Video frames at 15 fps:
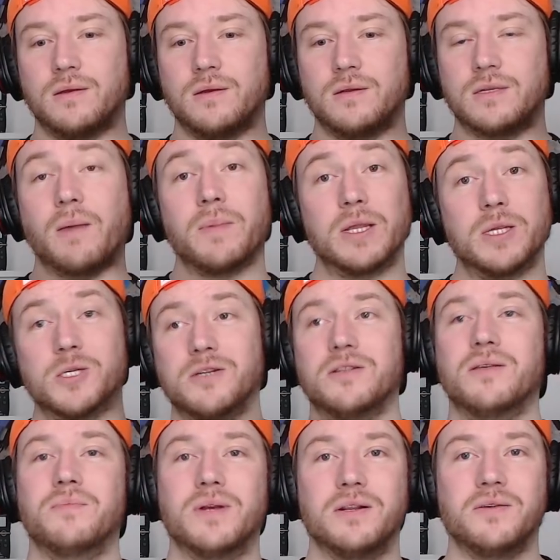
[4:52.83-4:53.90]
dimension in
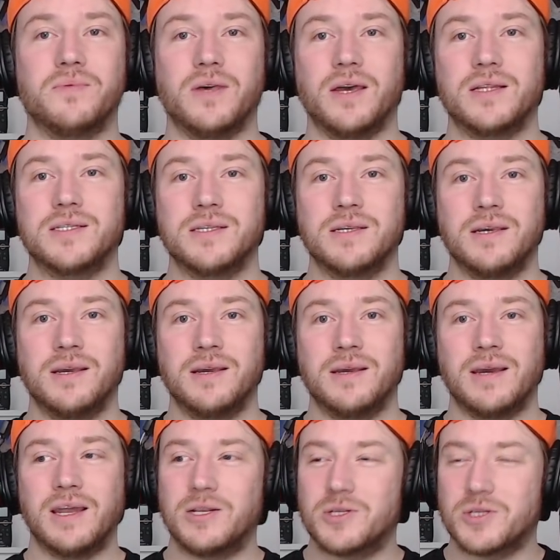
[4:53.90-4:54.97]
the middle of that,
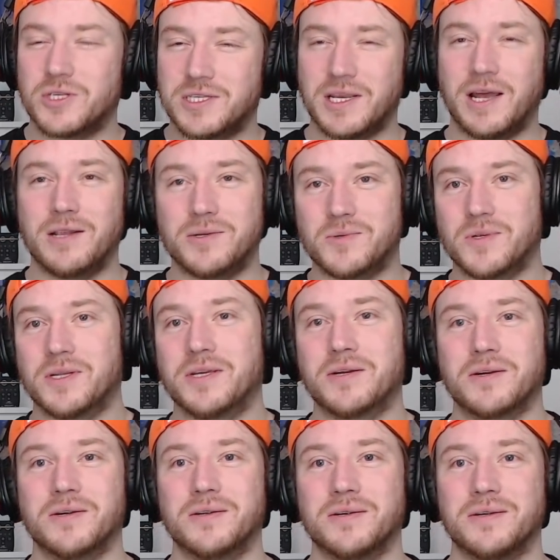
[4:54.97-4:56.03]
and it just sounds really
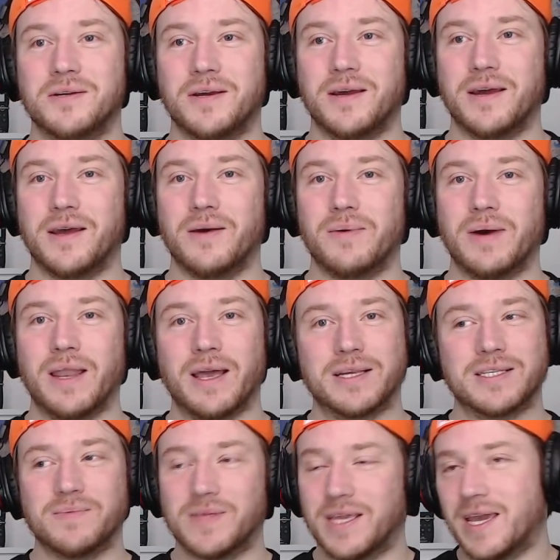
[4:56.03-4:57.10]
good. I like
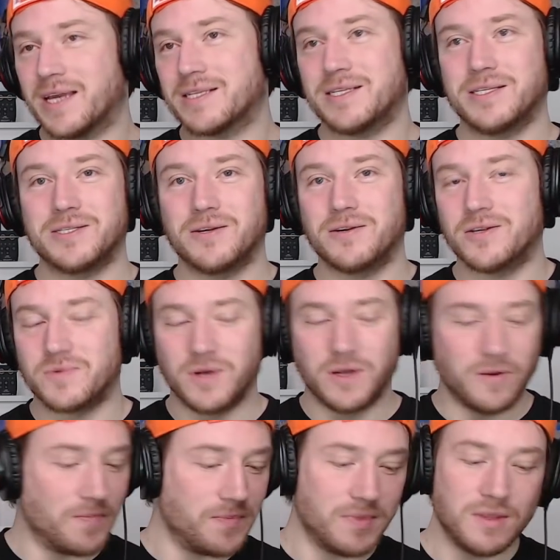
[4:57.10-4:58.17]
some of the accents on it as
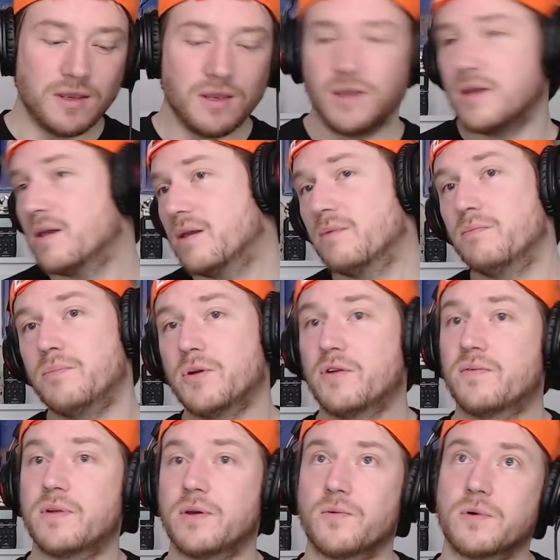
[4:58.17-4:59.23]
well.
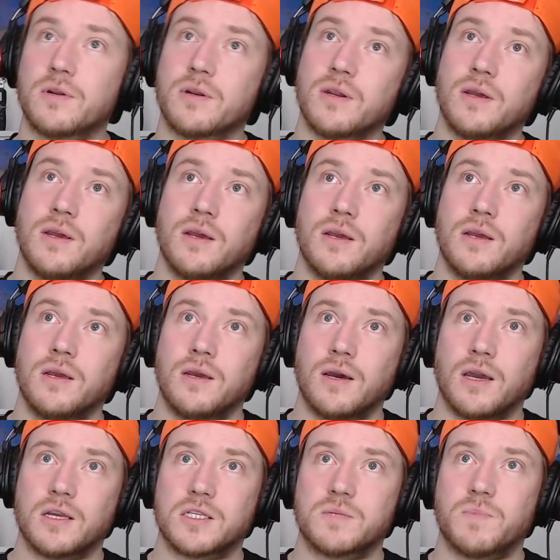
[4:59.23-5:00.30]
Beautifully written.
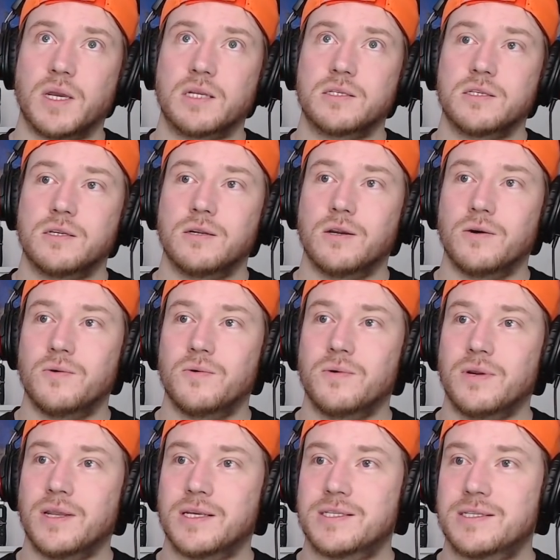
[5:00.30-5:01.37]
I expect no
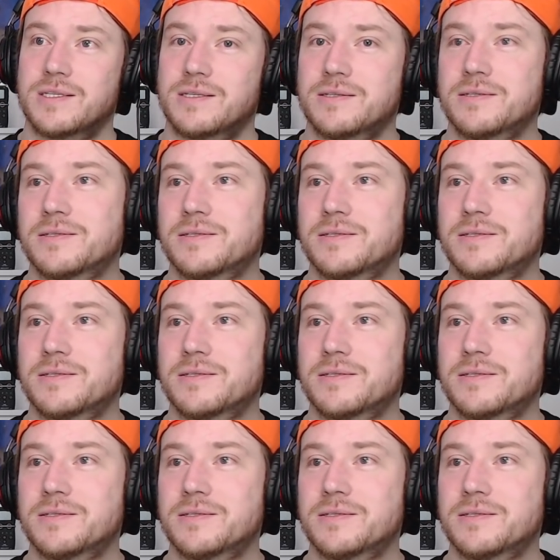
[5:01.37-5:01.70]
less.